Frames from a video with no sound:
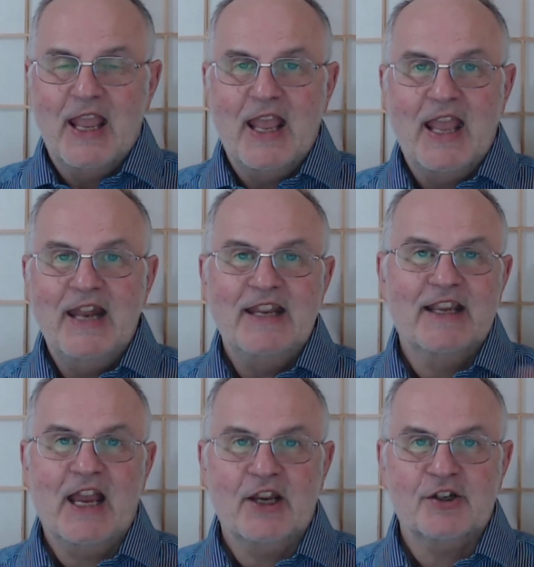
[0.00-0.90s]
any
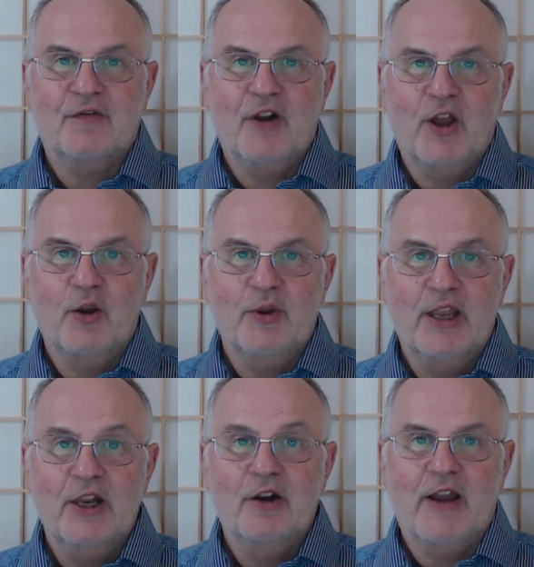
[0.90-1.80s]
cash flow
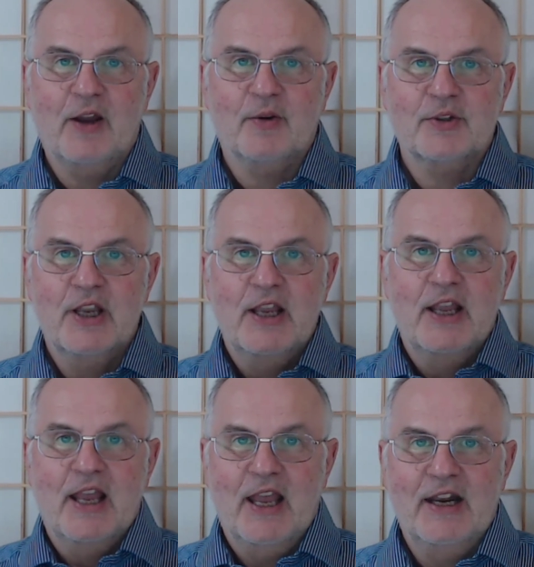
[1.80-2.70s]
in or out
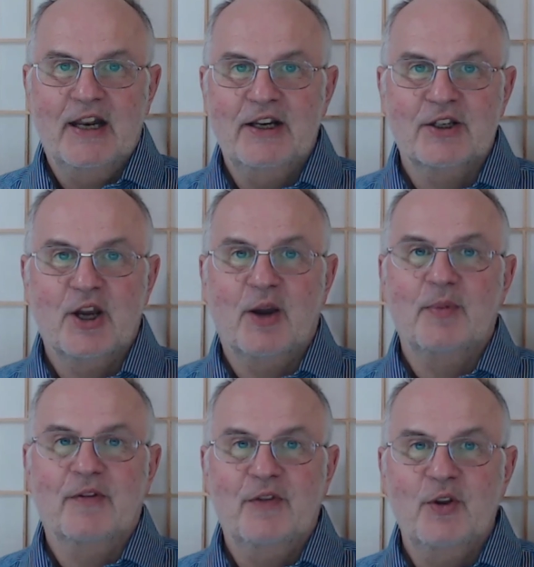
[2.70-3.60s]
at any time in
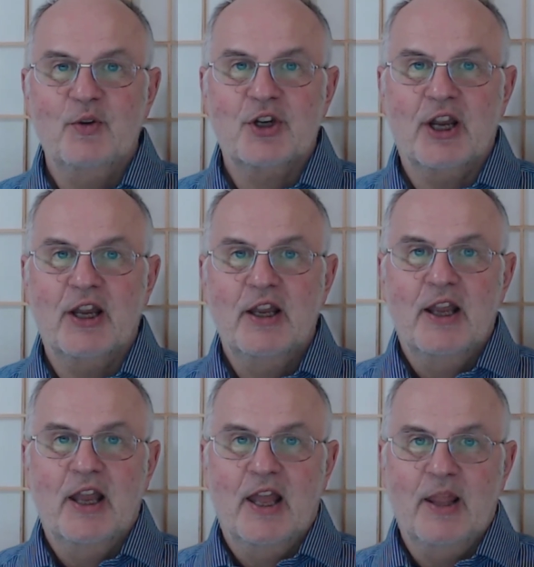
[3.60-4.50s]
the future.
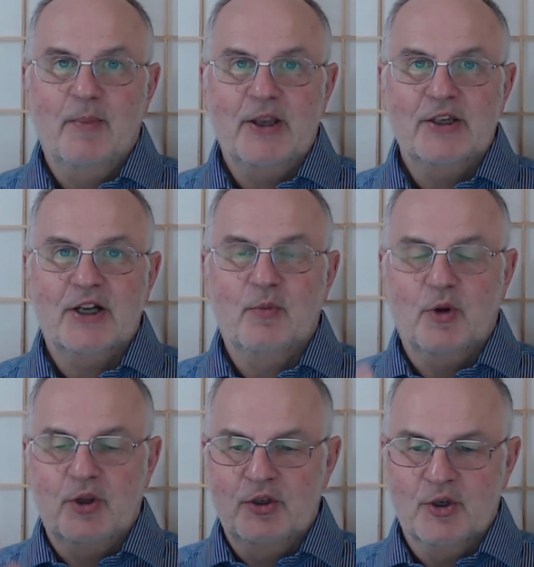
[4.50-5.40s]
And then basically
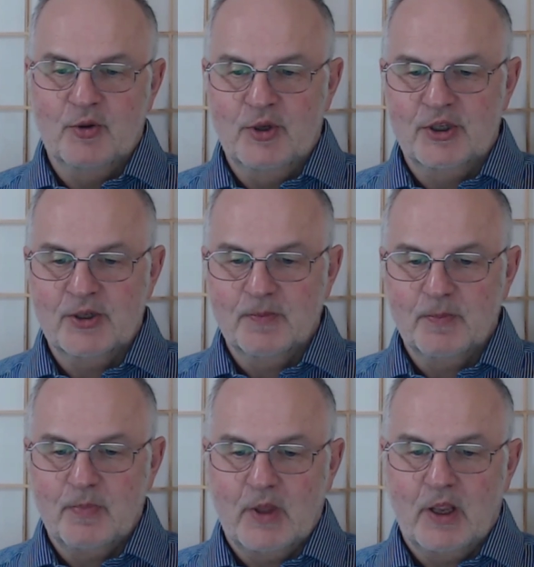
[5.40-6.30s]
what you do is
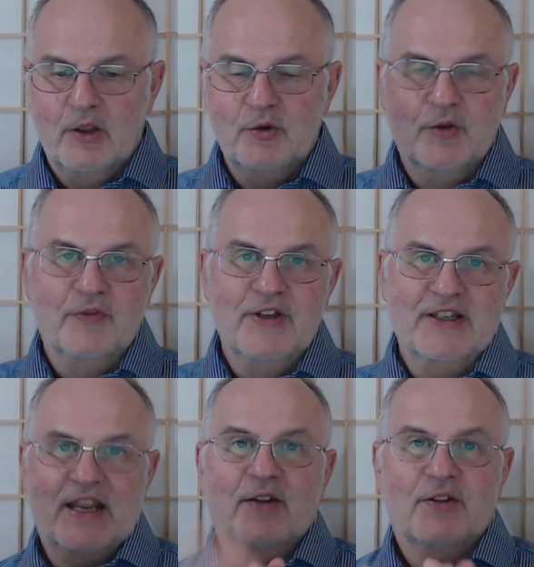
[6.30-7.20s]
you sort of
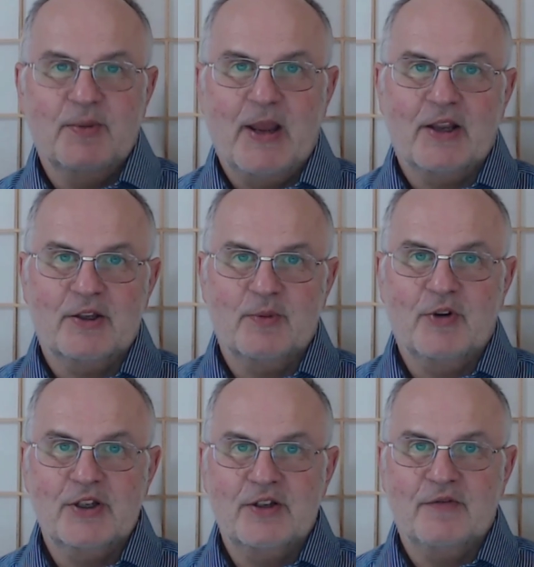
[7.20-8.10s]
discount it back to
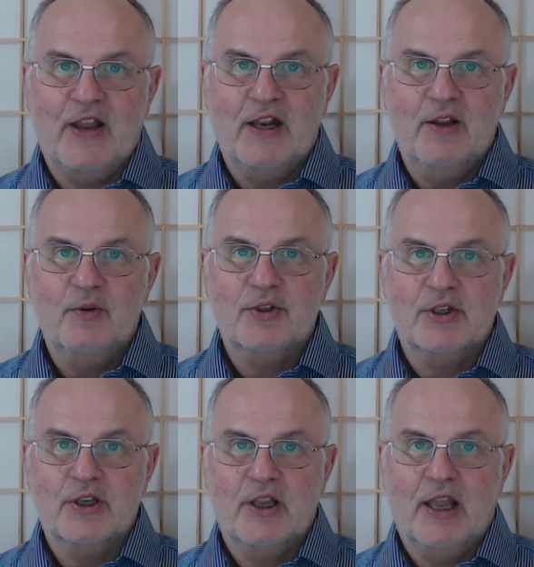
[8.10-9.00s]
present values,
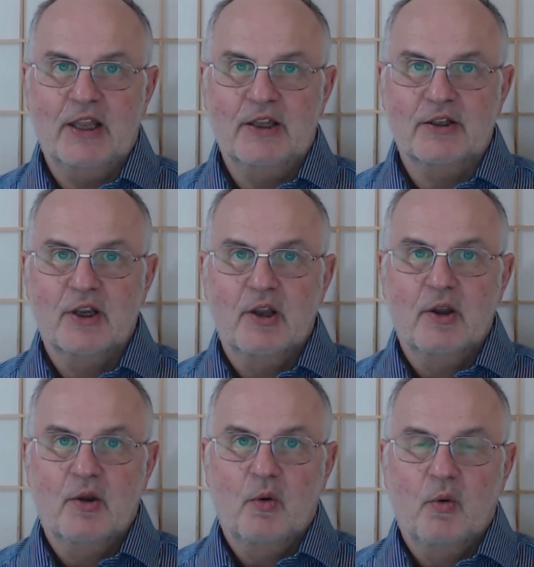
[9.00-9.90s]
and
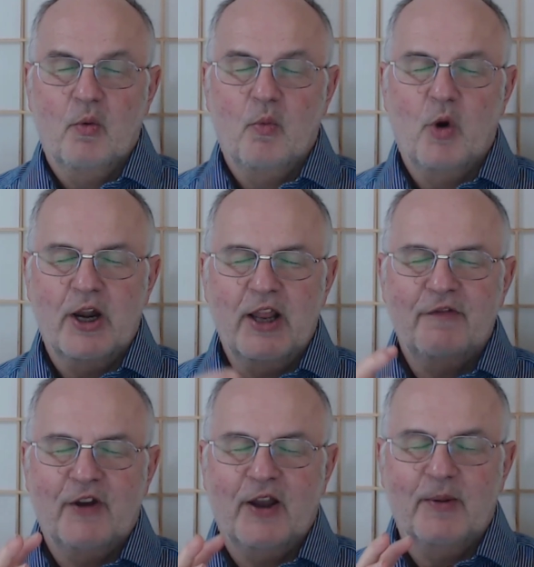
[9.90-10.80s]

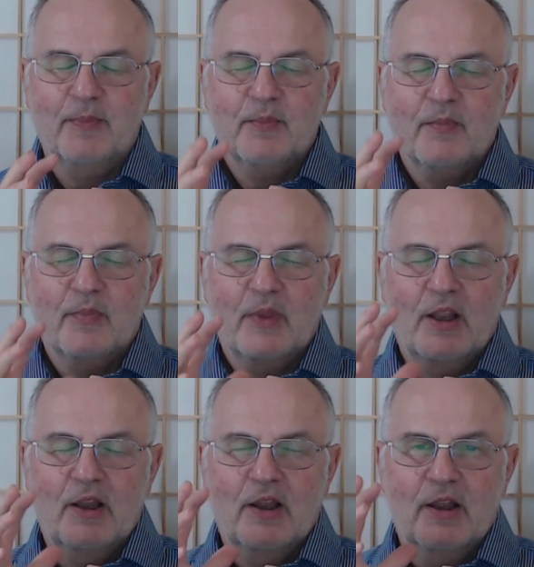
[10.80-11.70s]
whatever
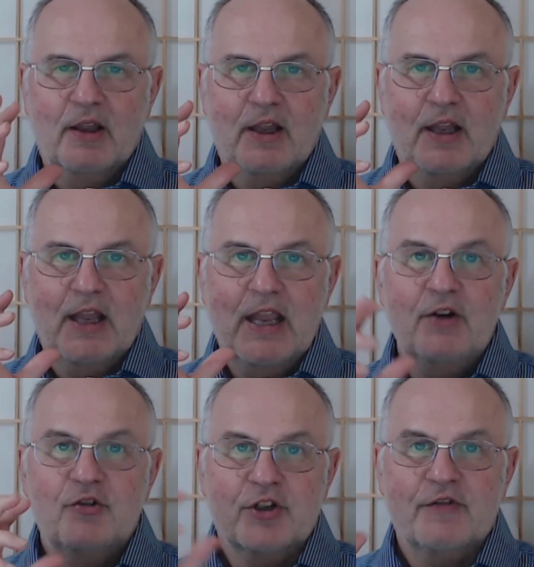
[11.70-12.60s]

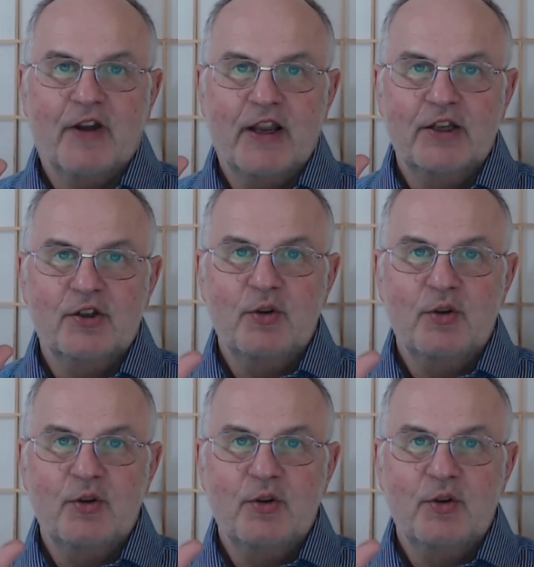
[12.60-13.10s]
interest rate you